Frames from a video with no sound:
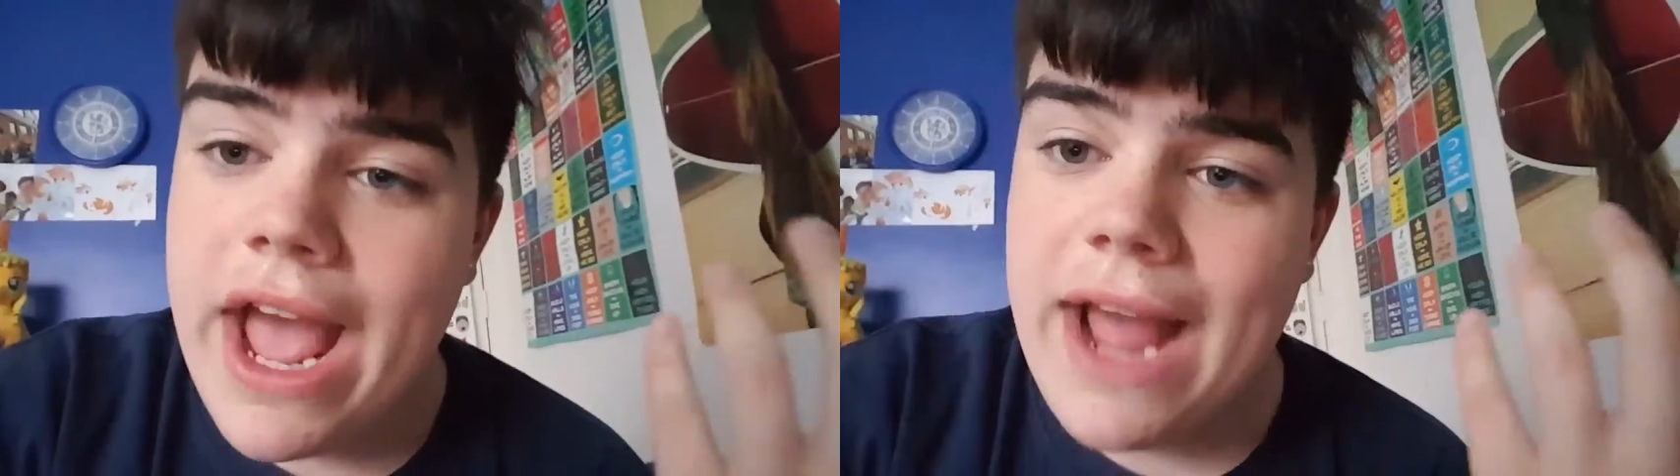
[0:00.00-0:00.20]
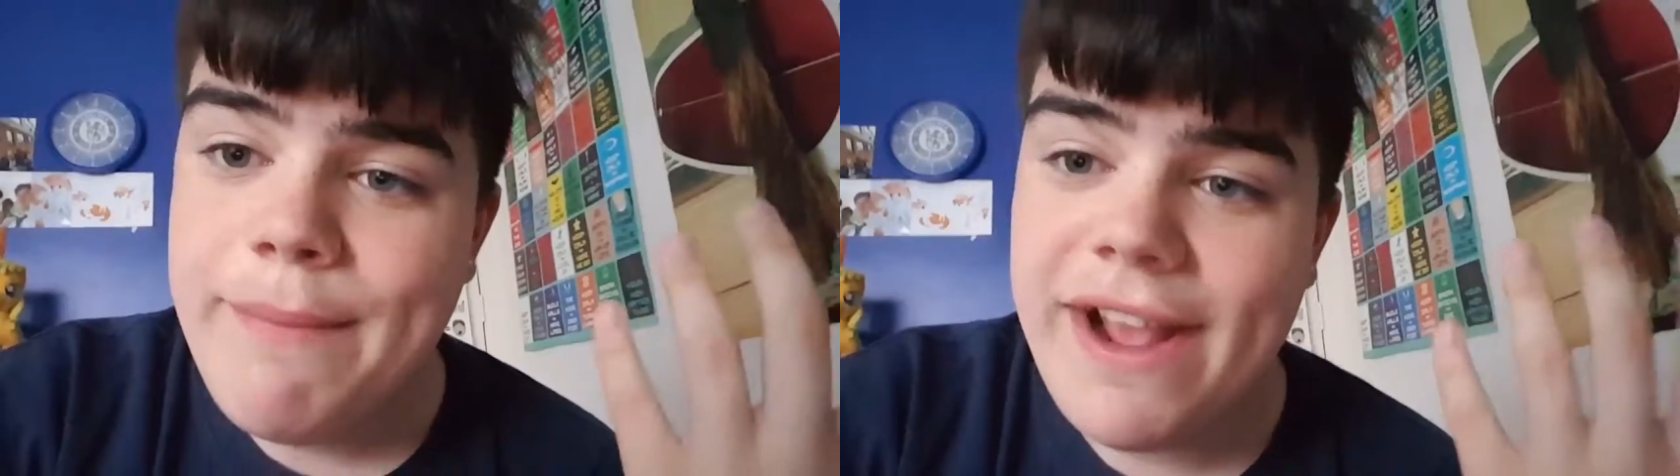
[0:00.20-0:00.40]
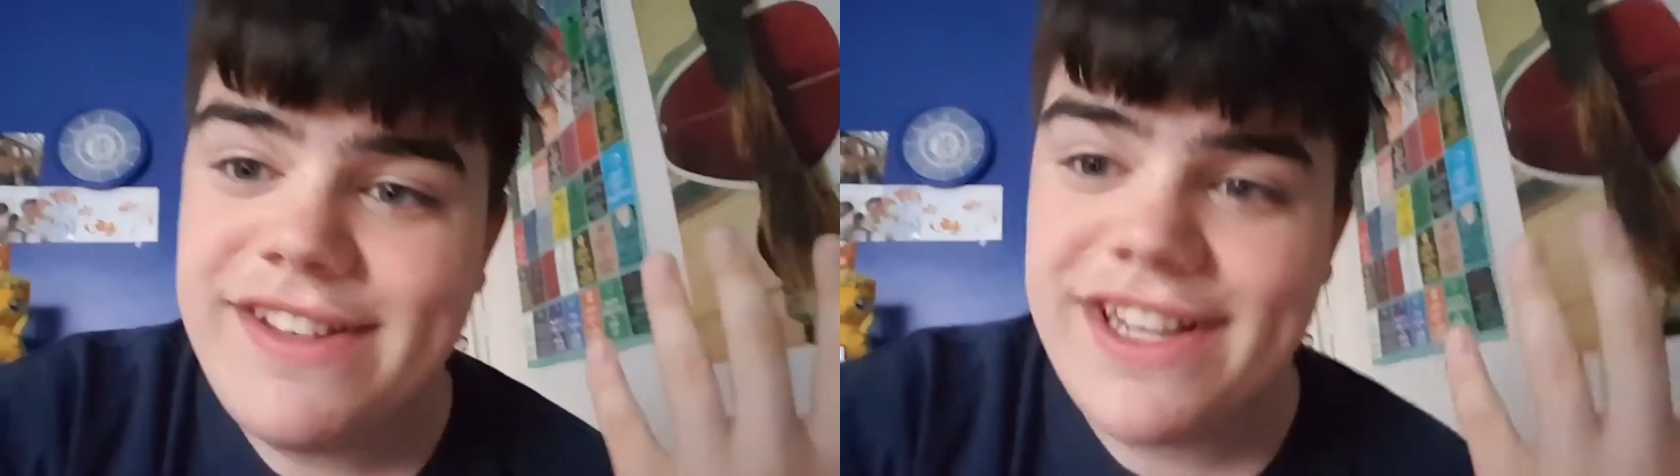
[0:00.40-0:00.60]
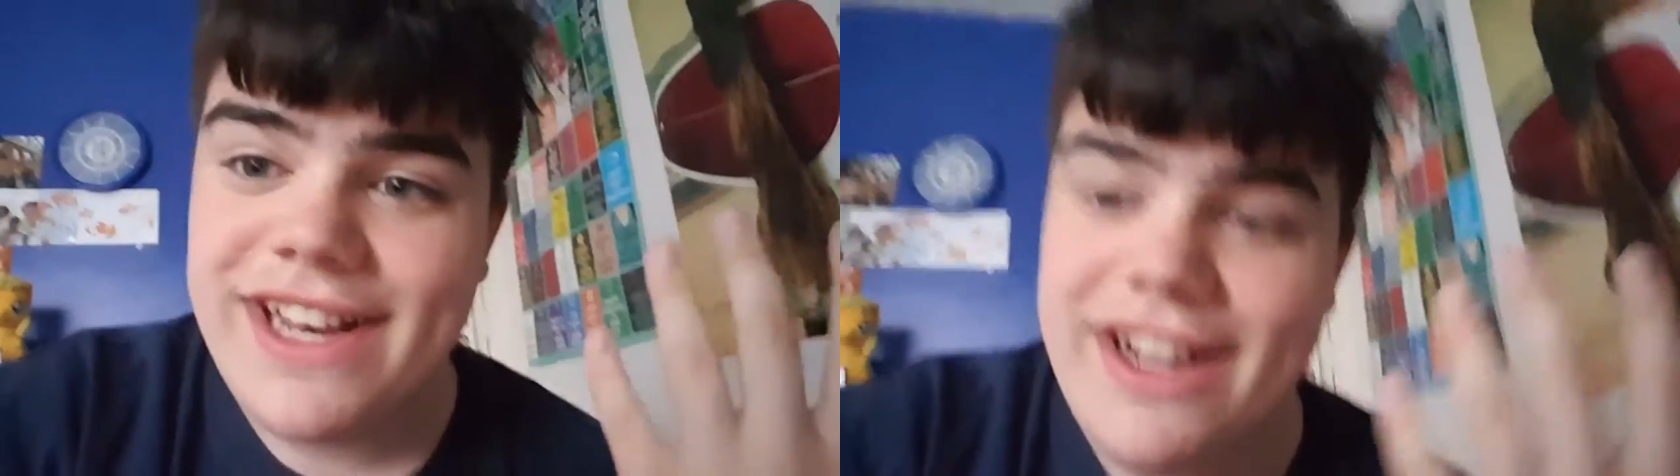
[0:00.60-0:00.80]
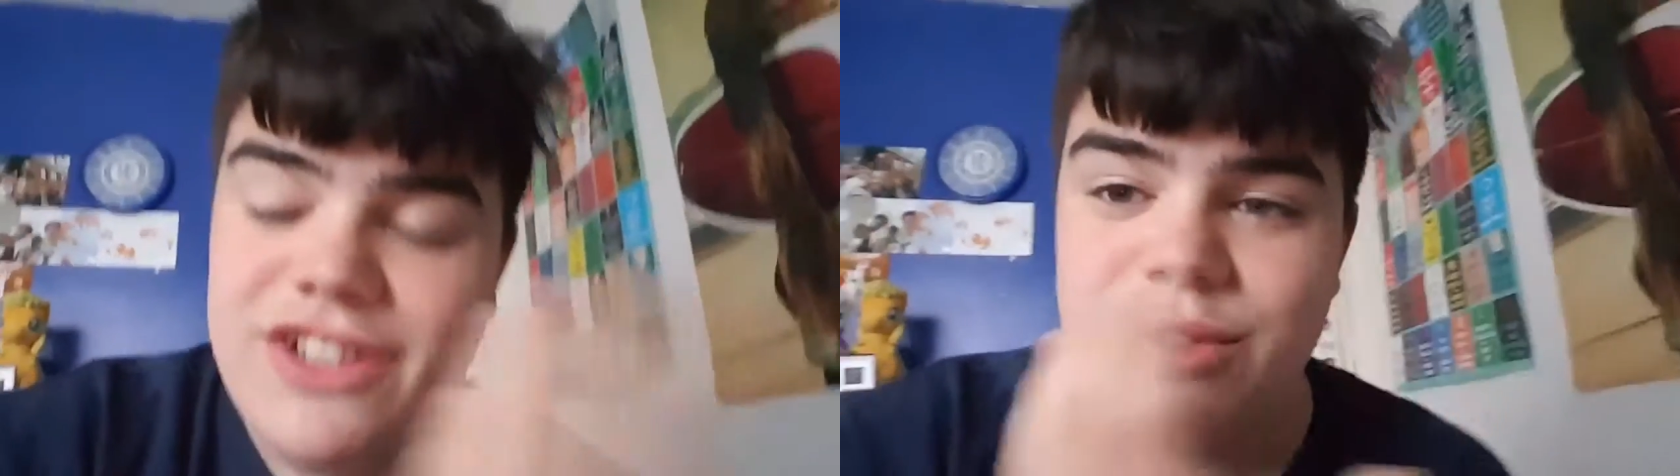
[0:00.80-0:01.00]
and
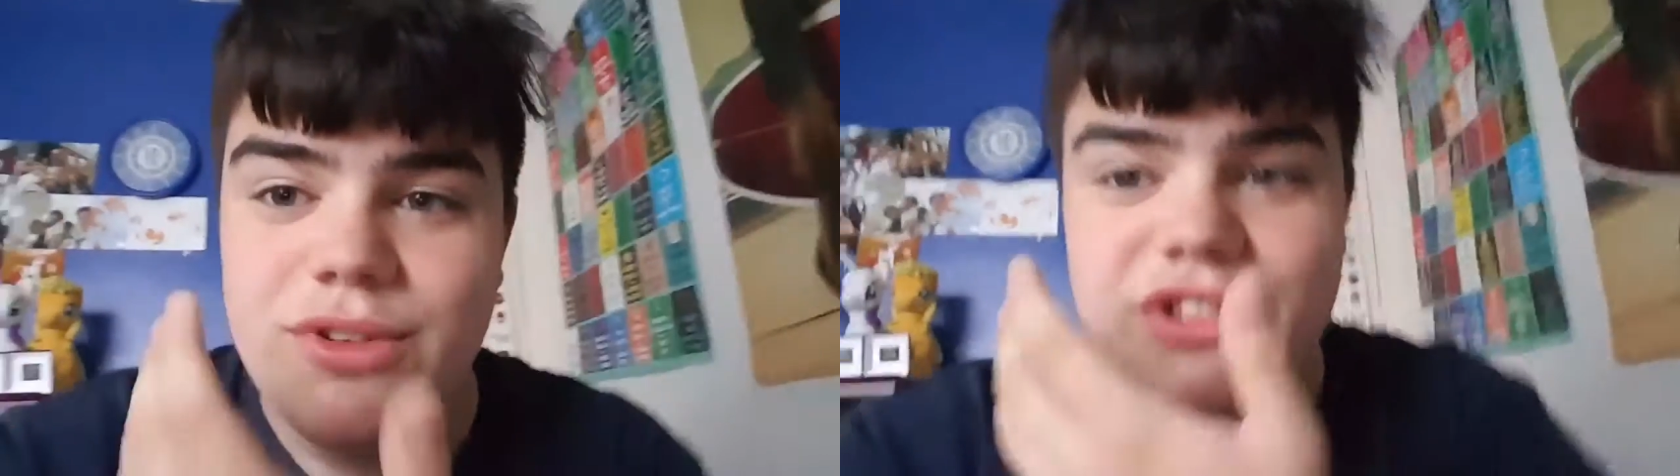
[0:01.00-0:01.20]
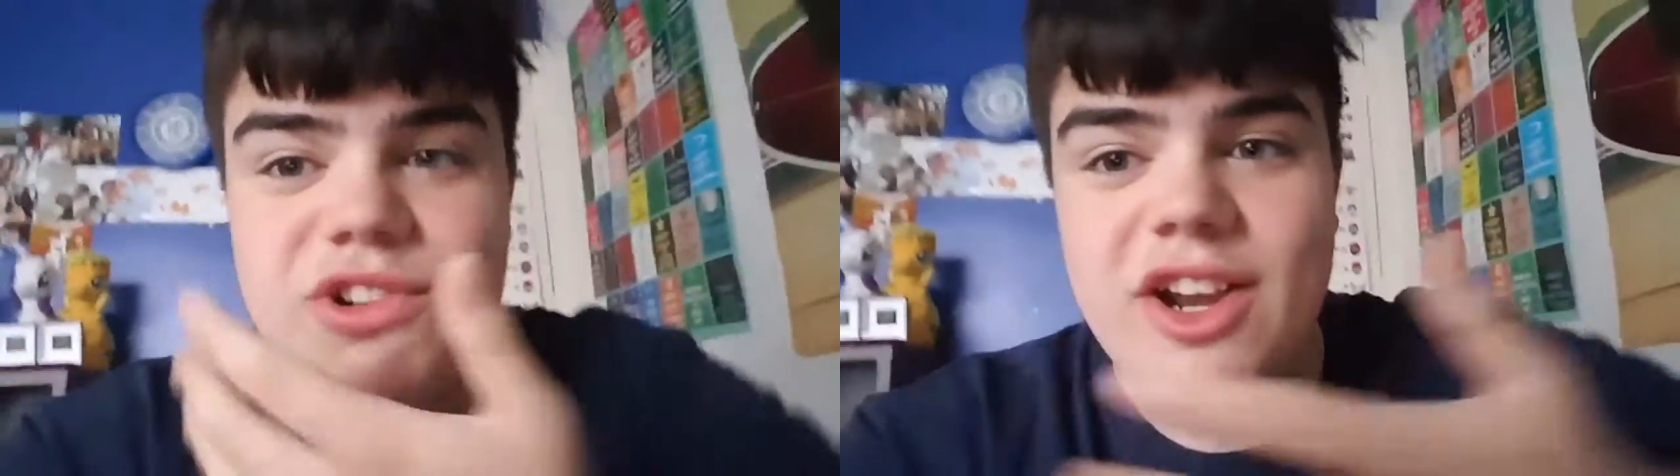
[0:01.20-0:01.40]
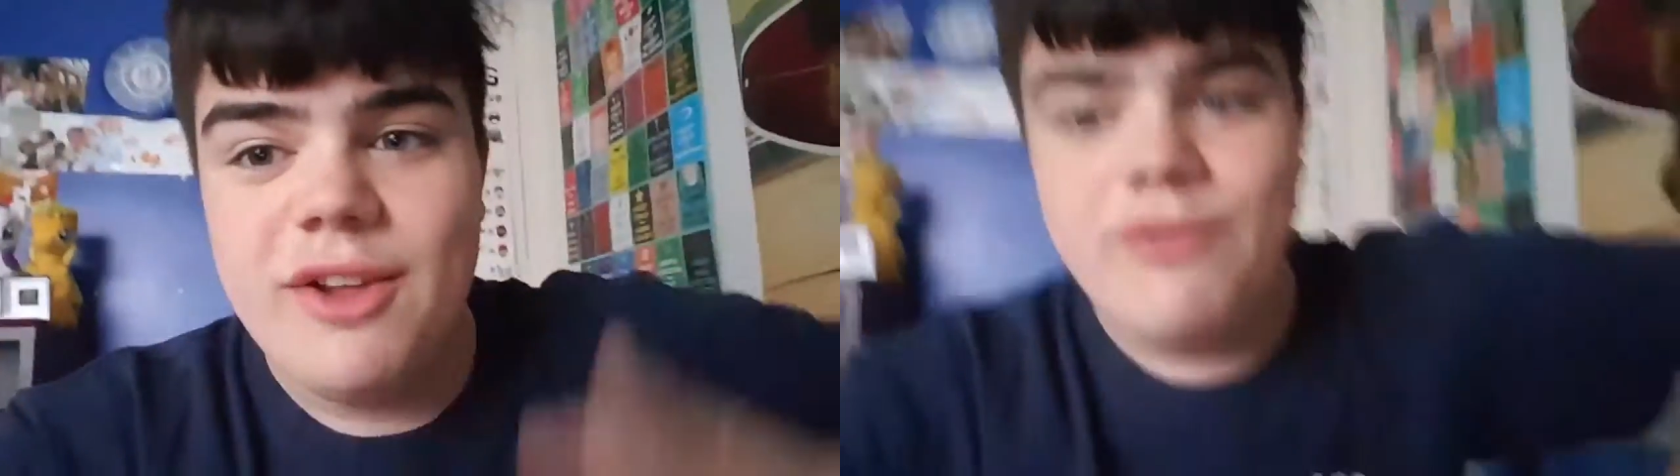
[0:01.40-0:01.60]
basically I saw a trailer